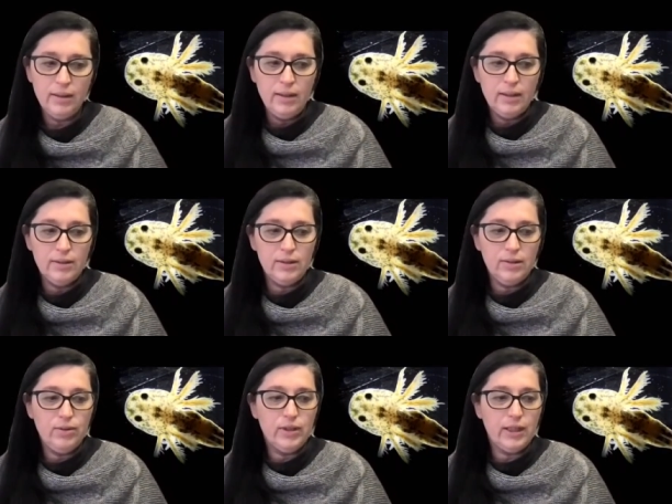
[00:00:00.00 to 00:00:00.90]
and
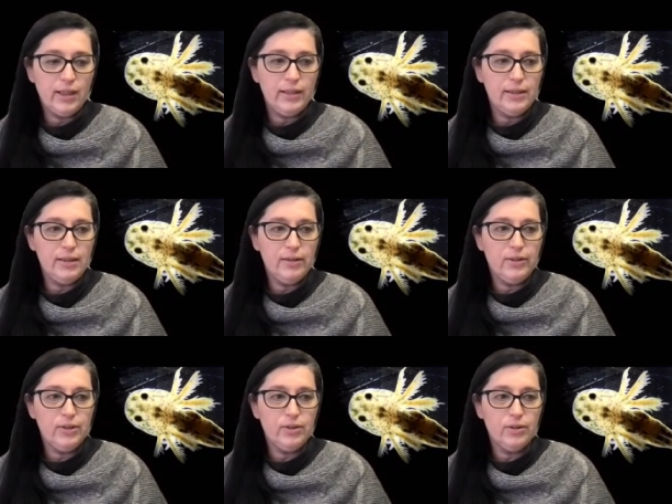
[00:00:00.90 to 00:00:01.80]
so on. And I see
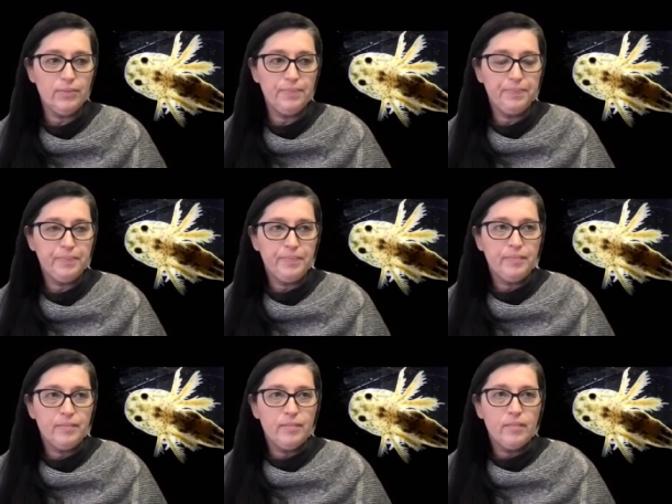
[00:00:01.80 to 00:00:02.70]
also,
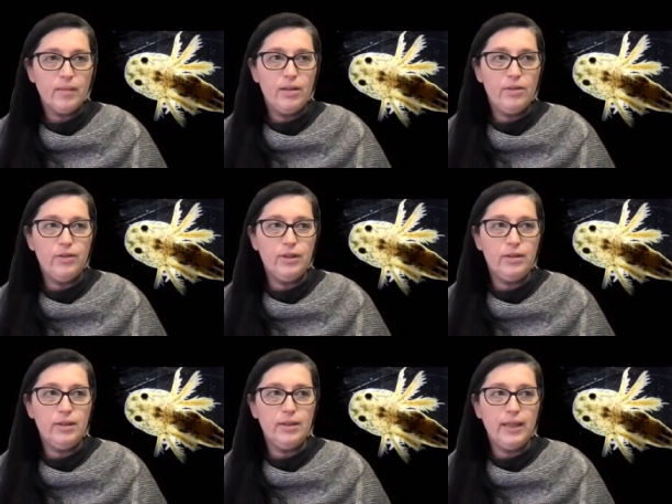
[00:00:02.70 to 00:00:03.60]
that
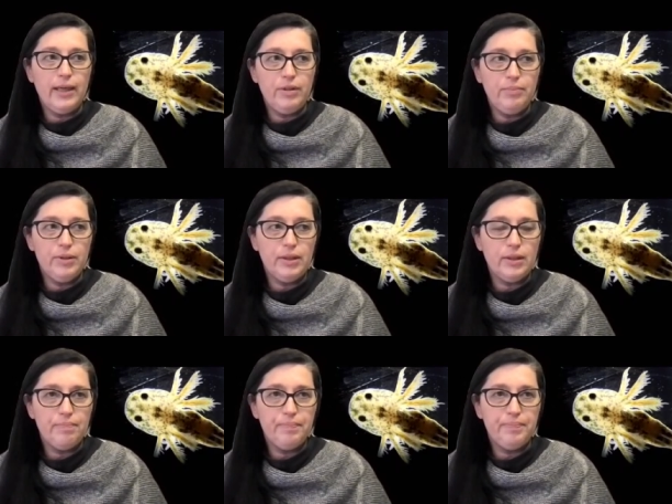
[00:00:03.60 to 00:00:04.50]
not
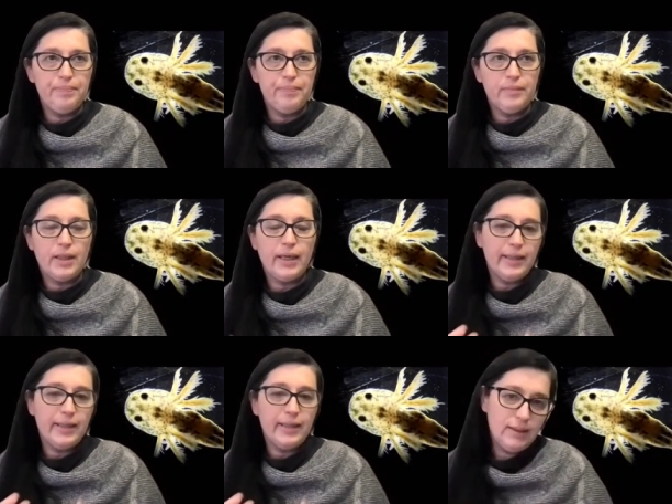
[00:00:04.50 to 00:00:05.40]
everybody
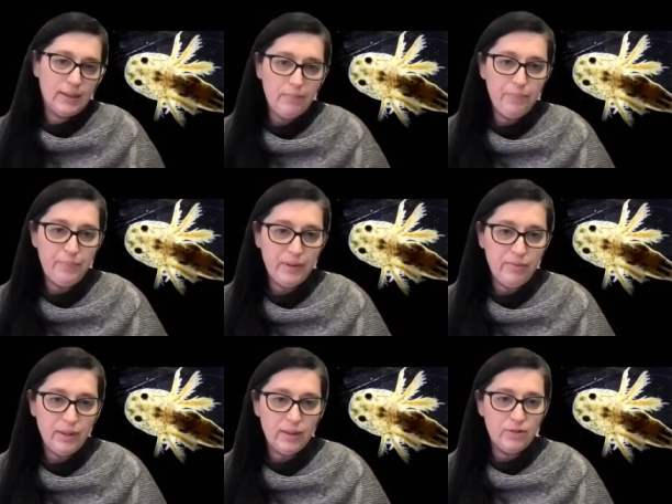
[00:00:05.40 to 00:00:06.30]
has the same
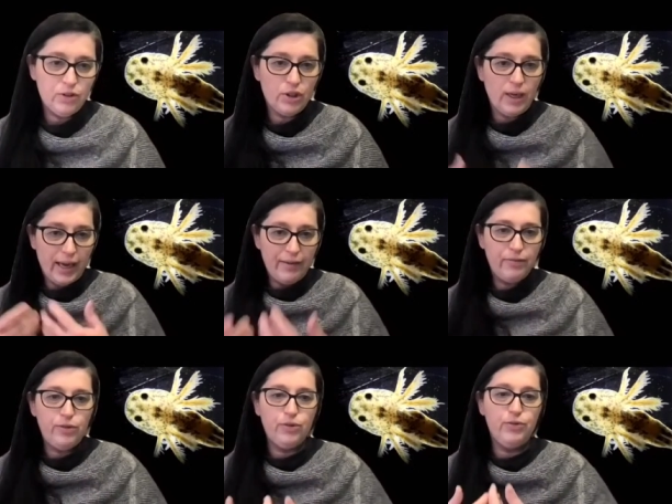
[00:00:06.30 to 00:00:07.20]
privileged
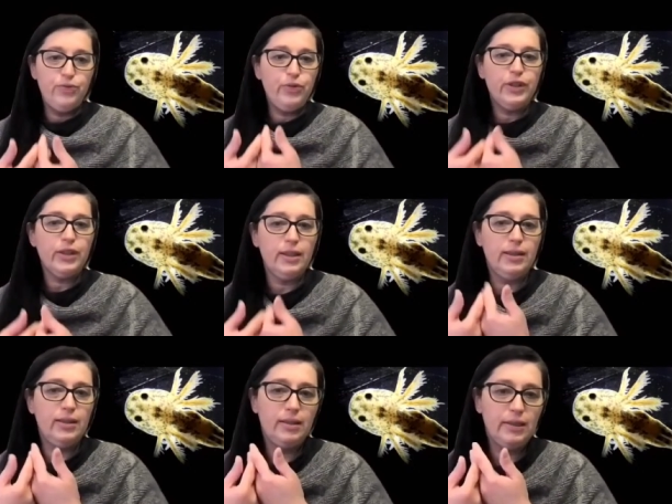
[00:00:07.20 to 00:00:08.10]
life to work
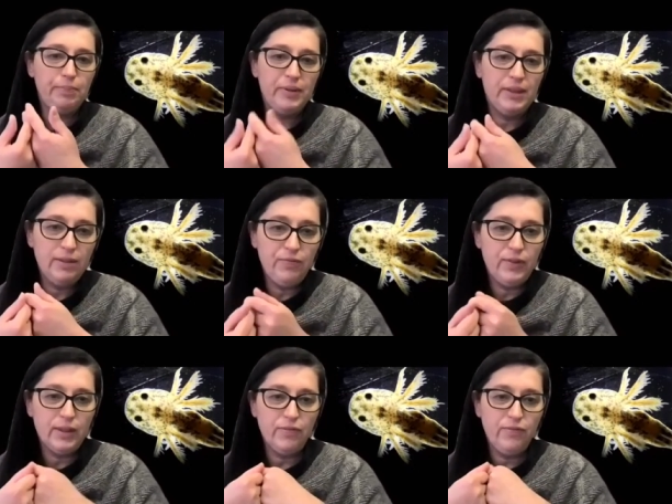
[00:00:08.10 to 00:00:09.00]
in the
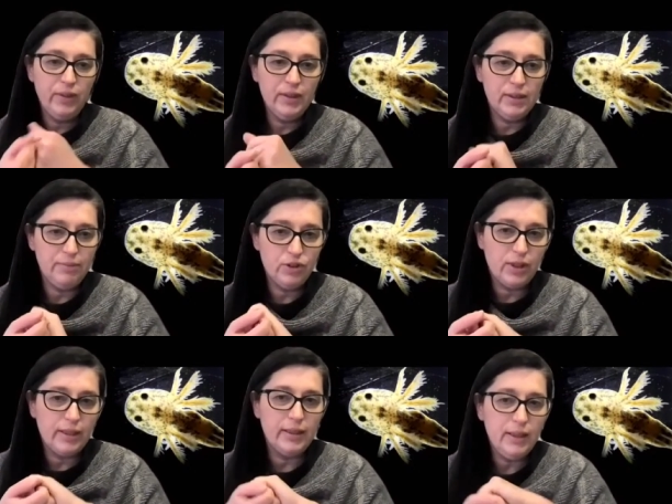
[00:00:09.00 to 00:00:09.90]
specific fields which
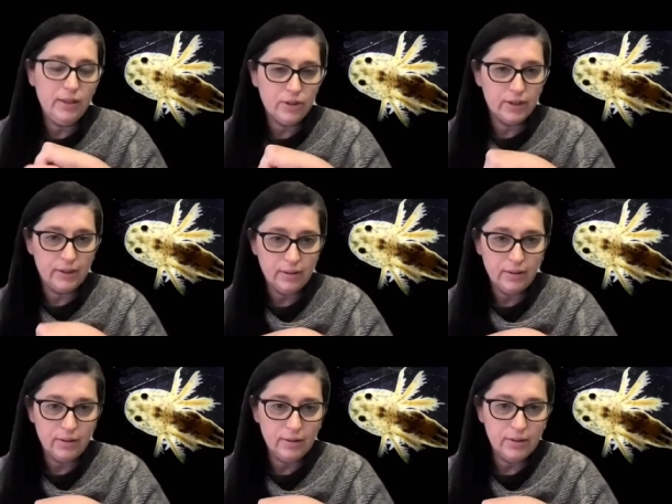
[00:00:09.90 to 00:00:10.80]
they're interested,
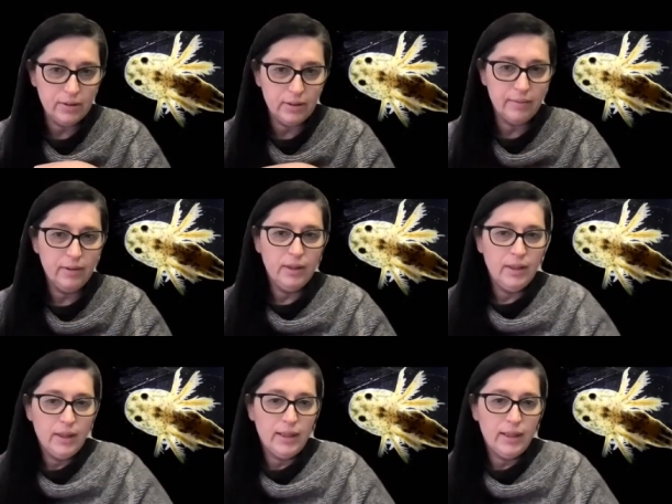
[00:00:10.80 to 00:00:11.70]
So
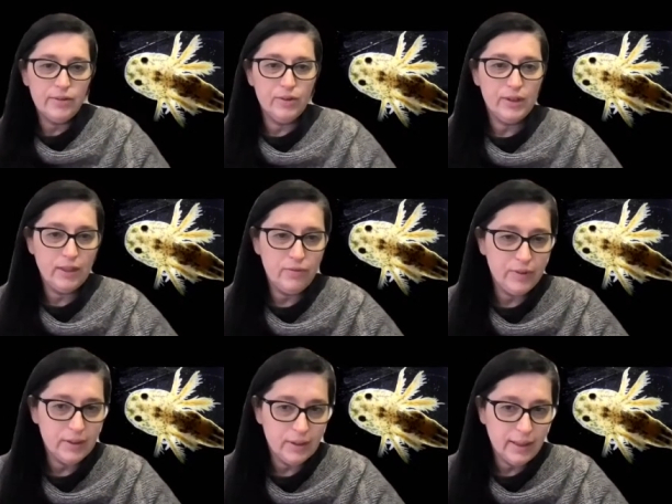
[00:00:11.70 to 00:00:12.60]
I like to say
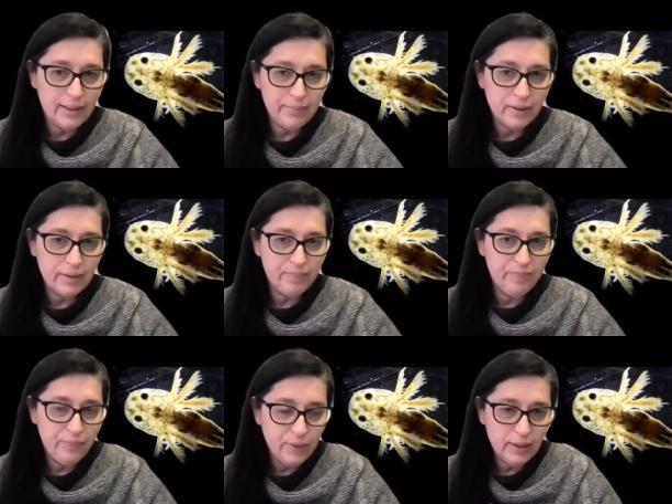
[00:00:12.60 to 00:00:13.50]
always that I'm
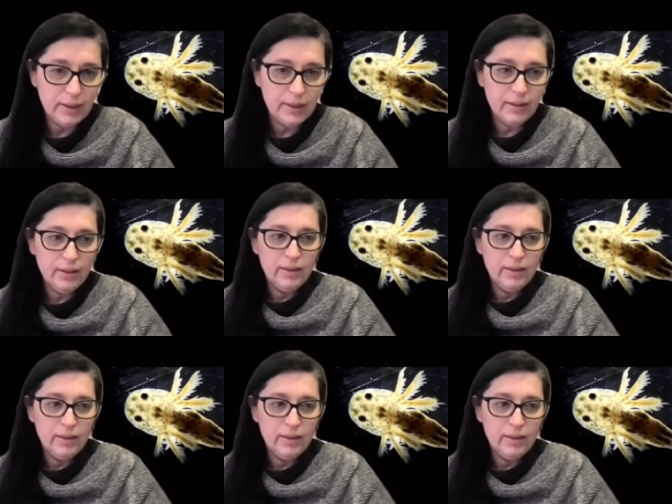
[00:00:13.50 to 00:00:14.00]
really